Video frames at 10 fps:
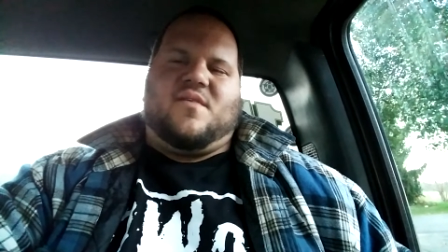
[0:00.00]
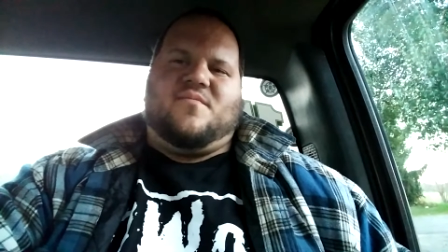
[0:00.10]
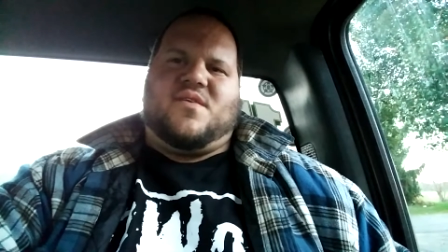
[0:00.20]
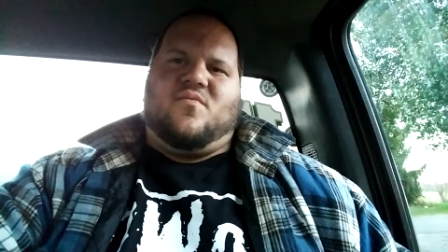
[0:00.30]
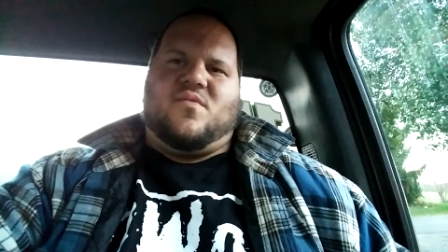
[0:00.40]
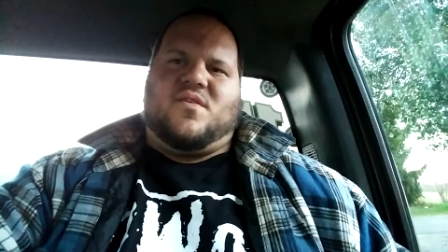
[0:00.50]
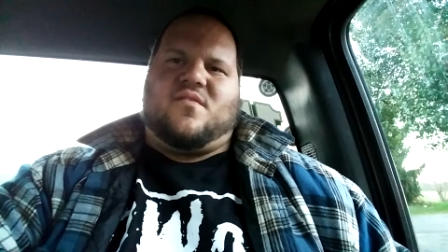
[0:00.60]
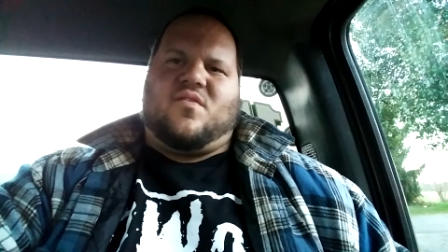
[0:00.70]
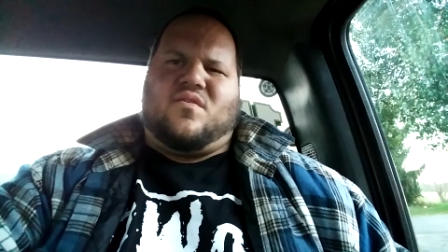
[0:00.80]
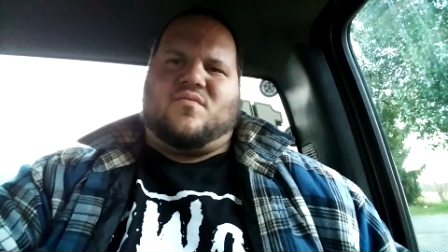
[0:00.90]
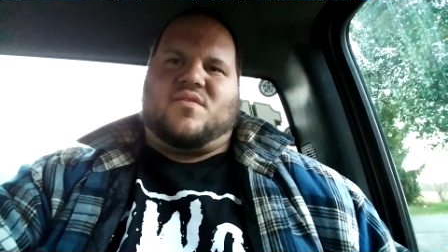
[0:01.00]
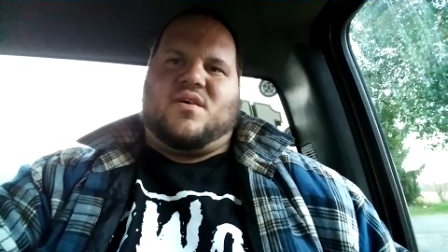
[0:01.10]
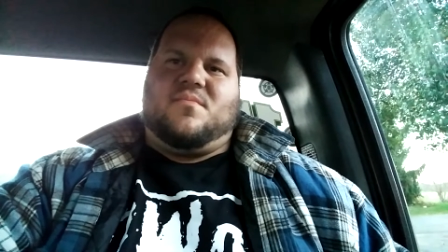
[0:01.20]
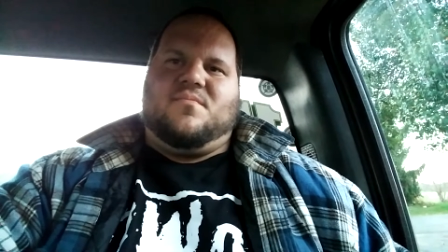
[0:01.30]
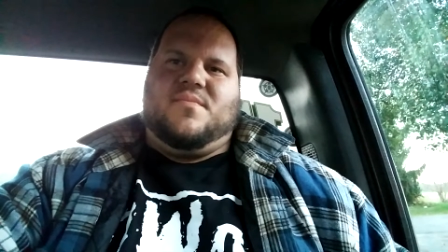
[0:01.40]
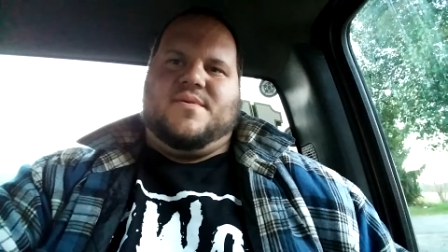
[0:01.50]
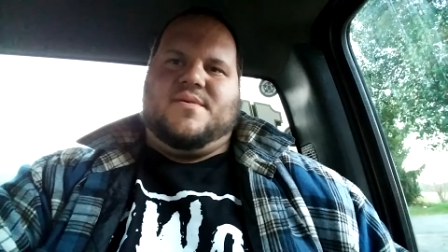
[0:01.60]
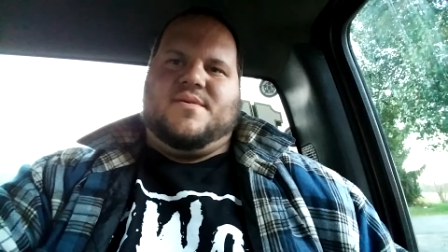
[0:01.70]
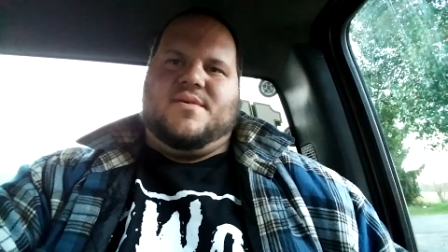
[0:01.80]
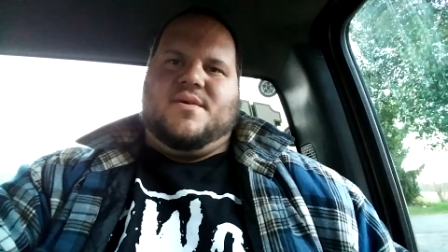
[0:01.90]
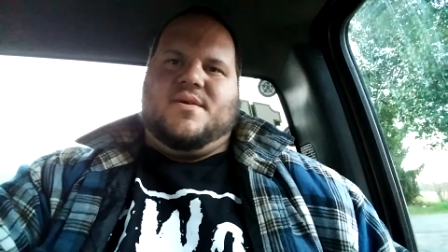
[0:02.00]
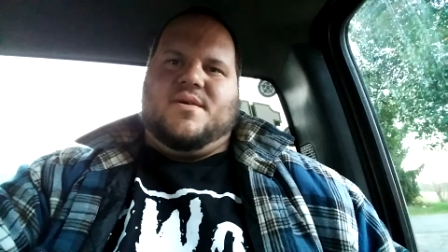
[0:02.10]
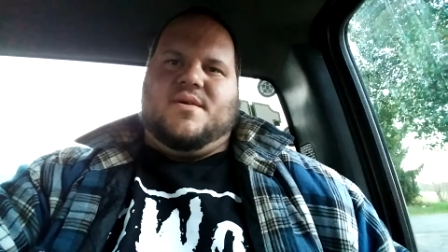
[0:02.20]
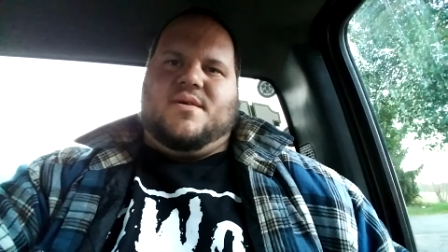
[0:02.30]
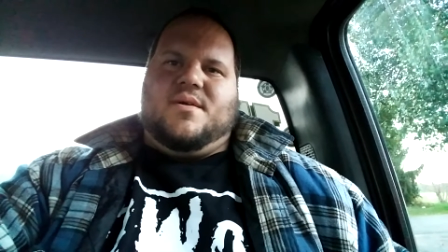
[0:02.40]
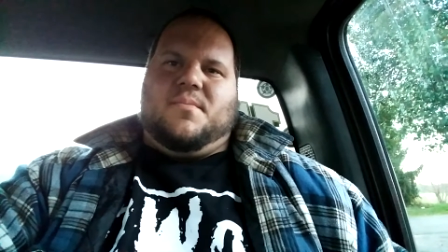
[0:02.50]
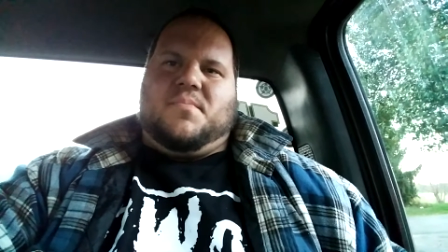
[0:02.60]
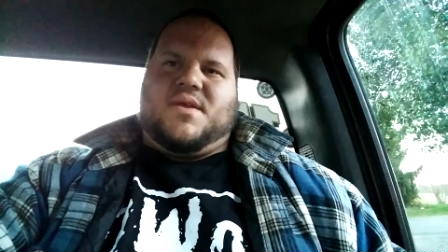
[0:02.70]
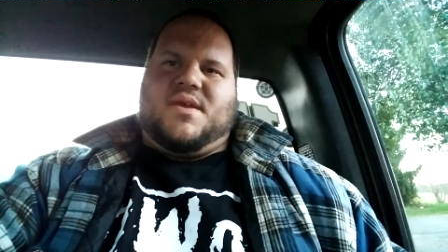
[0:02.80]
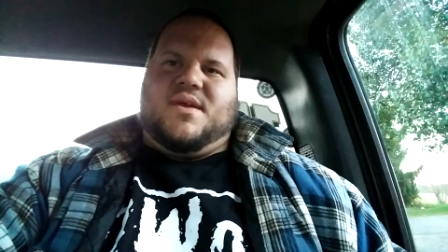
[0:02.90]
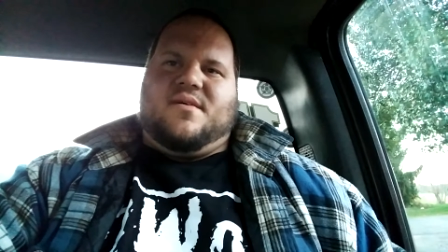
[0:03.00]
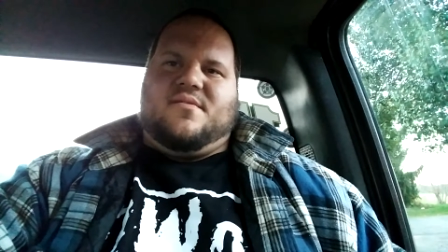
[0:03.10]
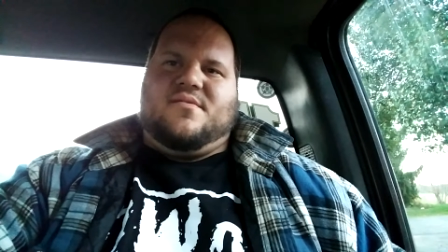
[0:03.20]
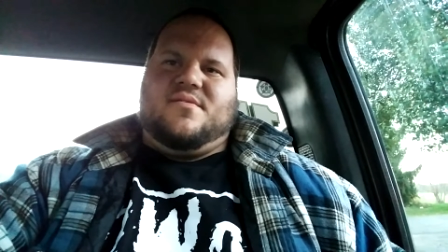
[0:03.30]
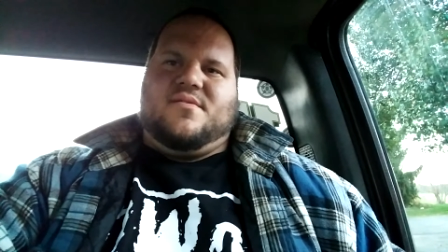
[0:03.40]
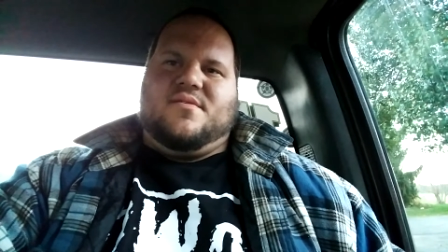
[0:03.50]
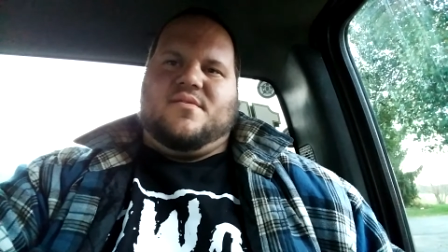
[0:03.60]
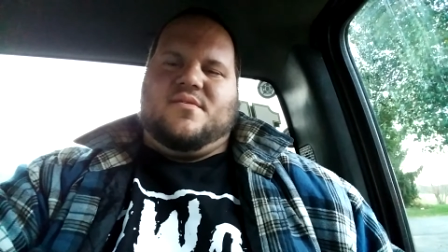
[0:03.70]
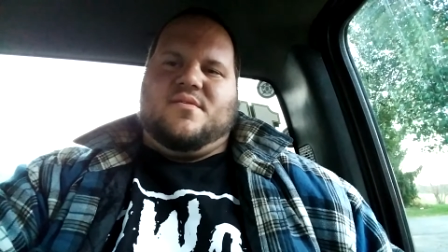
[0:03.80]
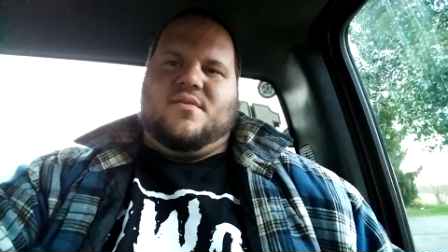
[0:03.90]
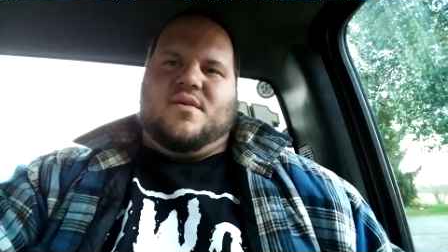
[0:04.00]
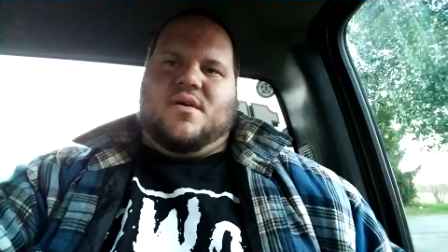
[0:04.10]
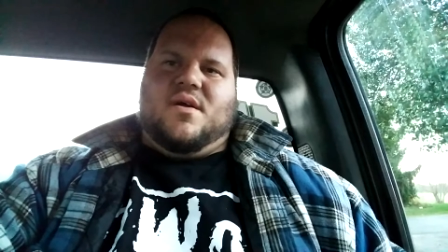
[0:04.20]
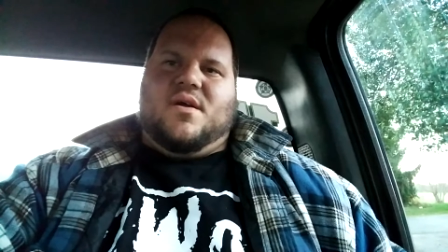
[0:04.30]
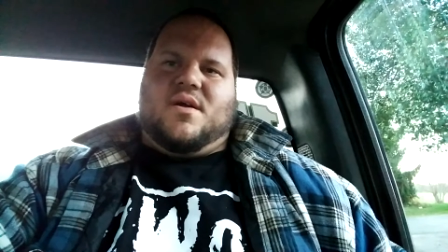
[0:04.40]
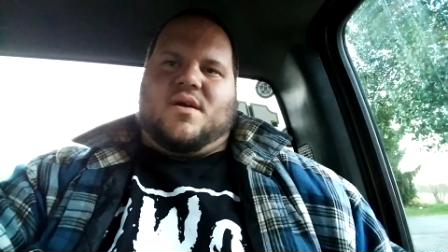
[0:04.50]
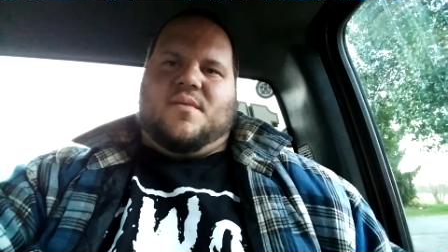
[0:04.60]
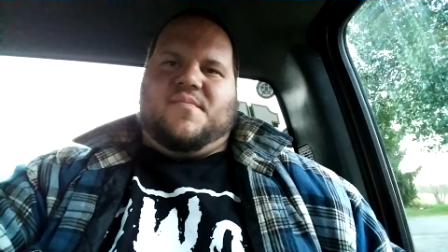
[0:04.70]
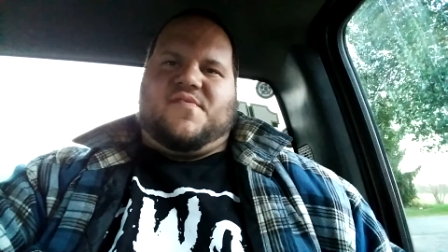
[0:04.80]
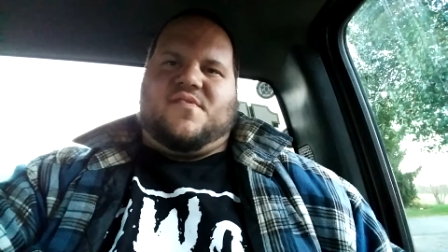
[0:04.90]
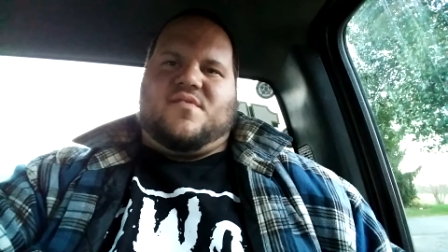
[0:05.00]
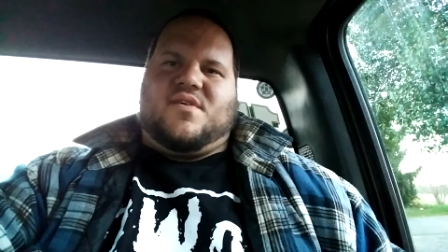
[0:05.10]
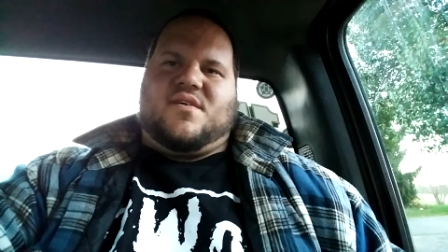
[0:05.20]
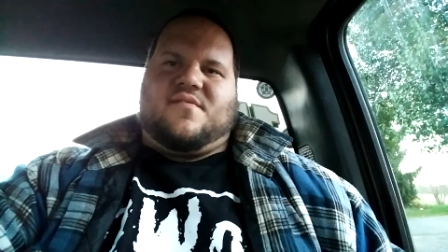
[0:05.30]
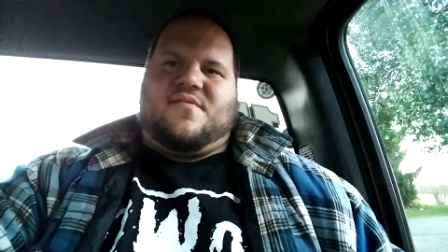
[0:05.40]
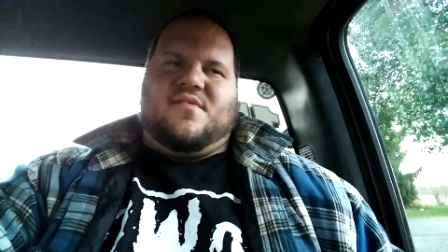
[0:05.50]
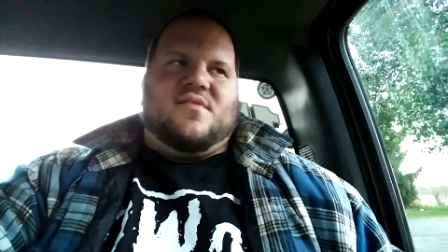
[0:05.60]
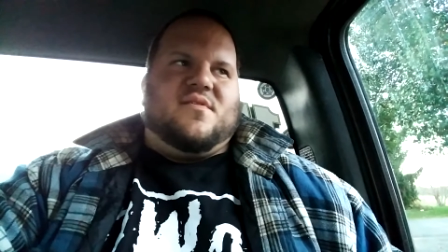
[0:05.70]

I haven't done one in a long time. But yeah, coming soon, guys.